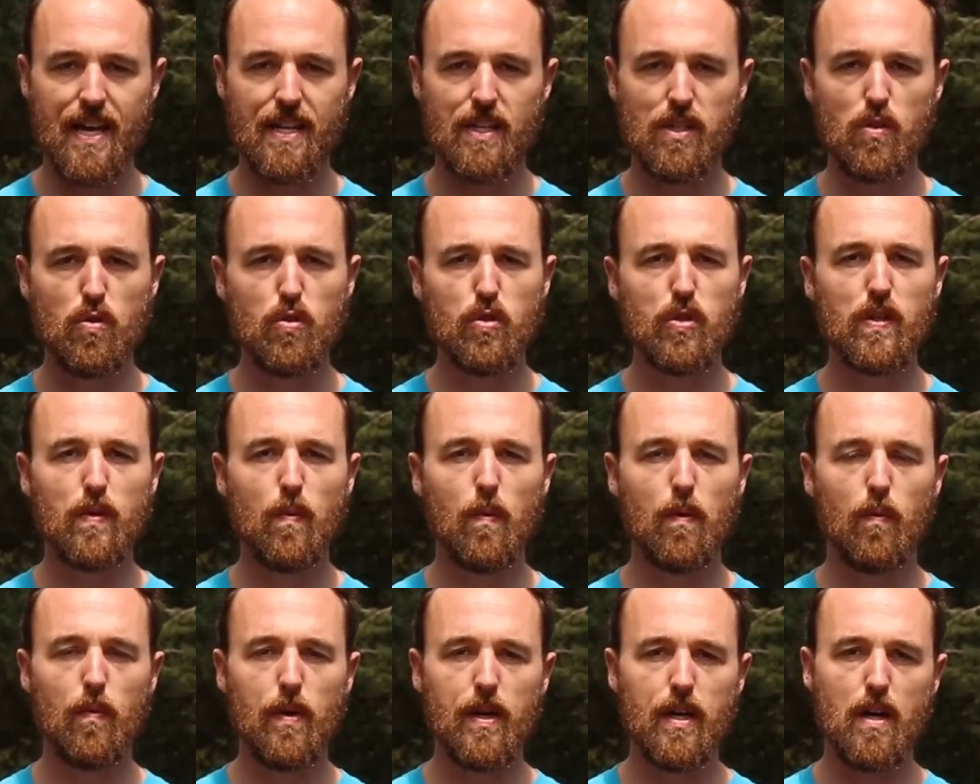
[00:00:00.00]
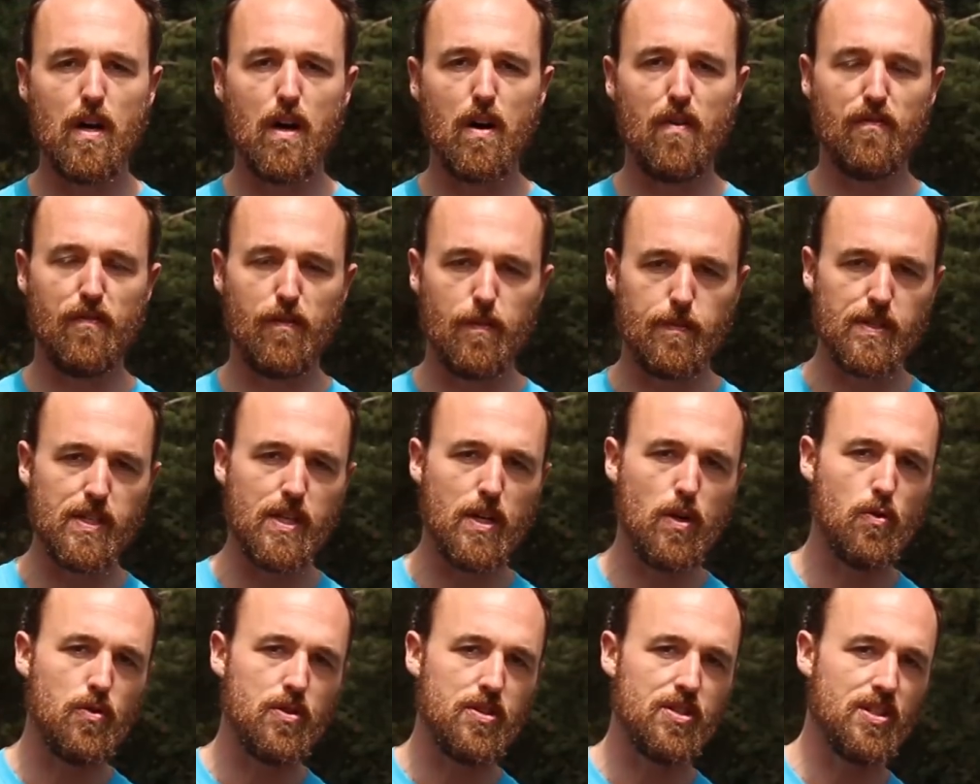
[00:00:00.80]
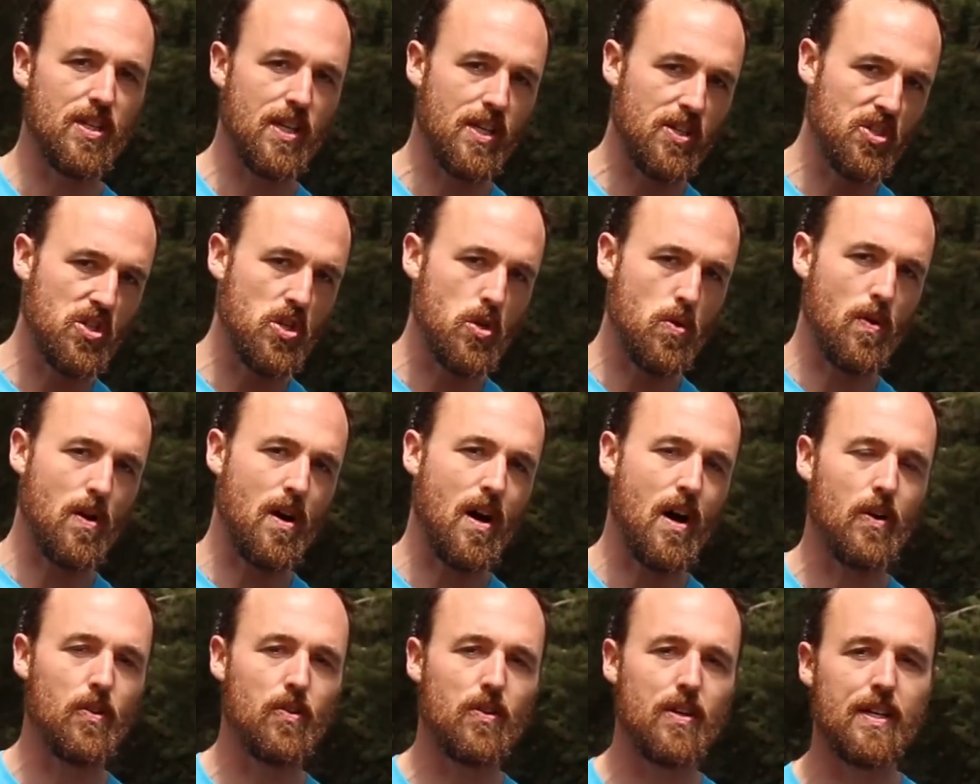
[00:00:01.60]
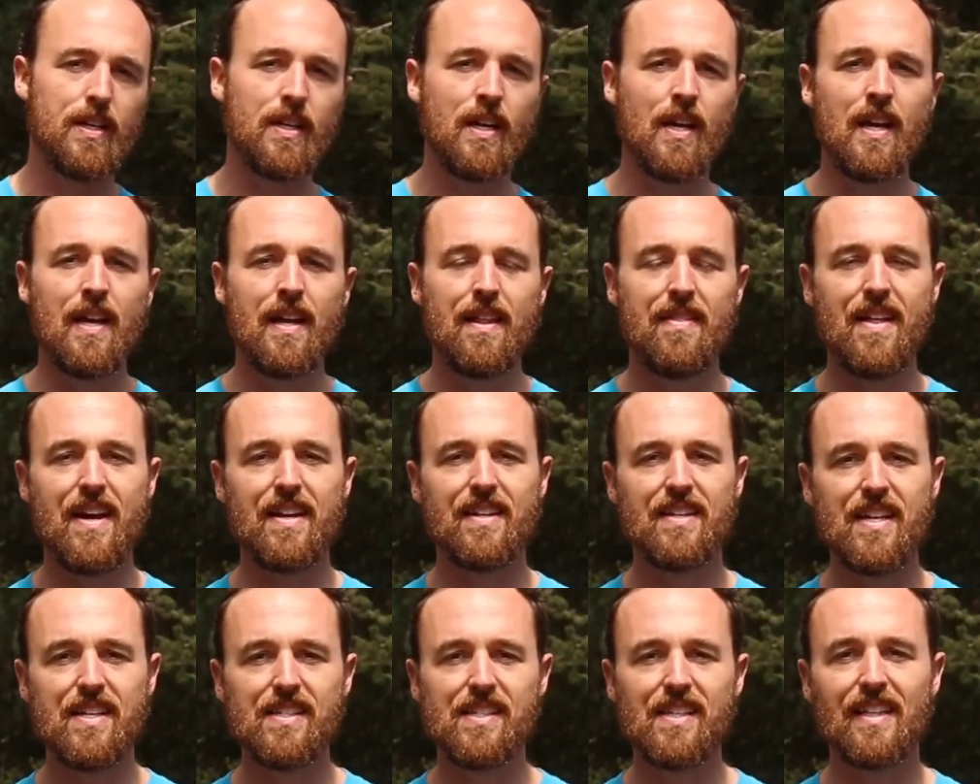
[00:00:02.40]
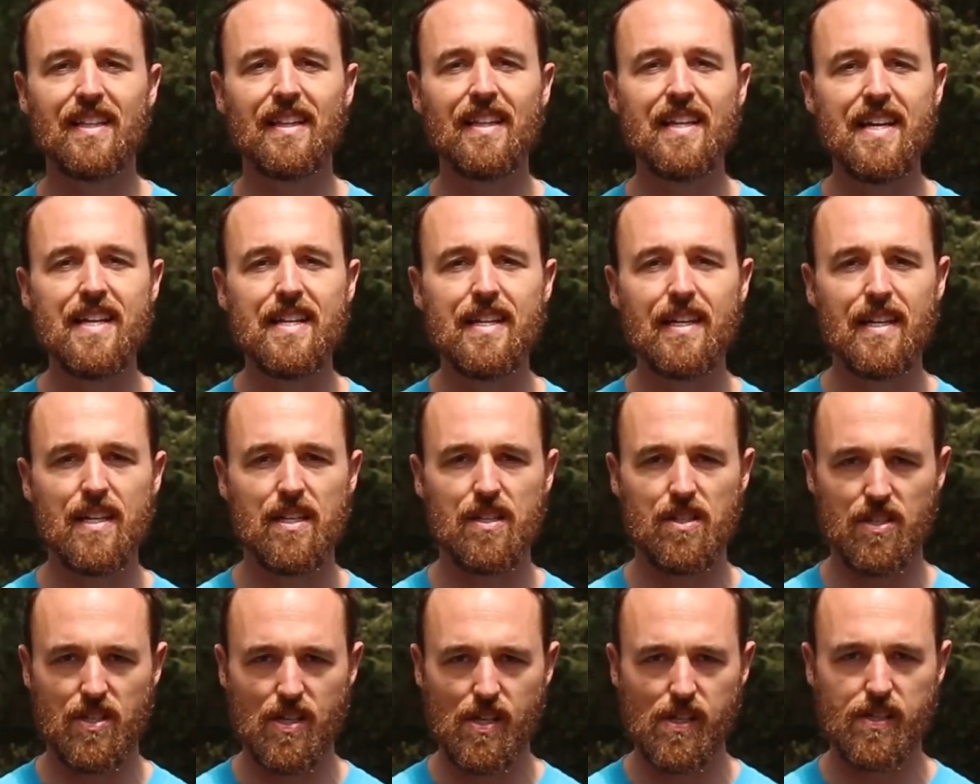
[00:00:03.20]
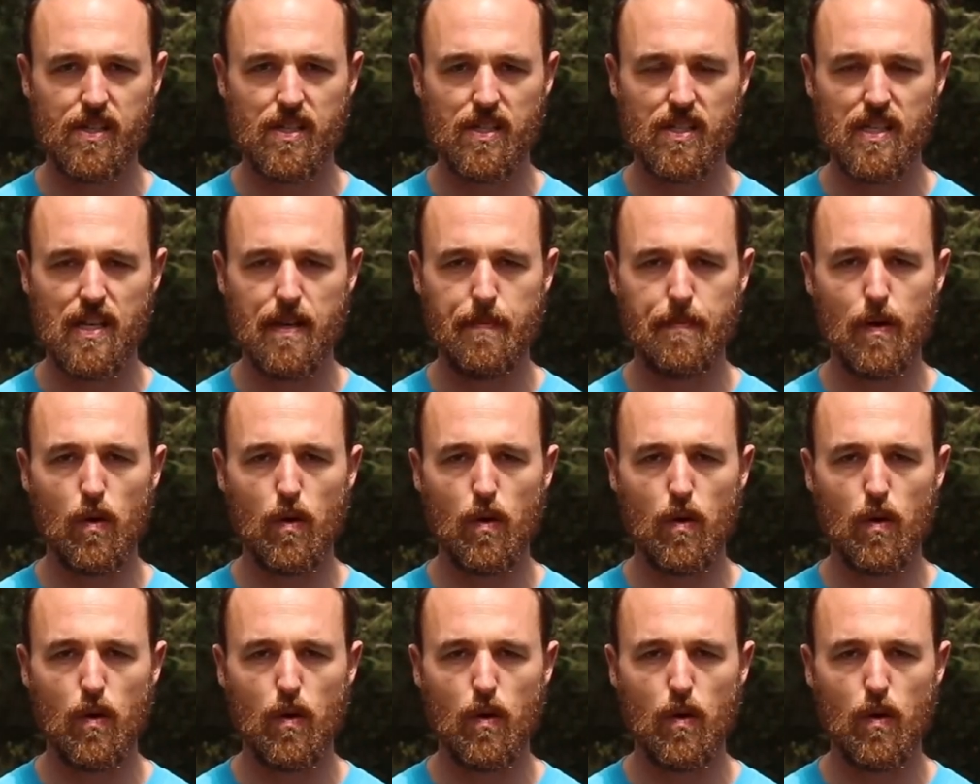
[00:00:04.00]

And usually when we go from zero to 60 or 100, that doesn't lead to consistency.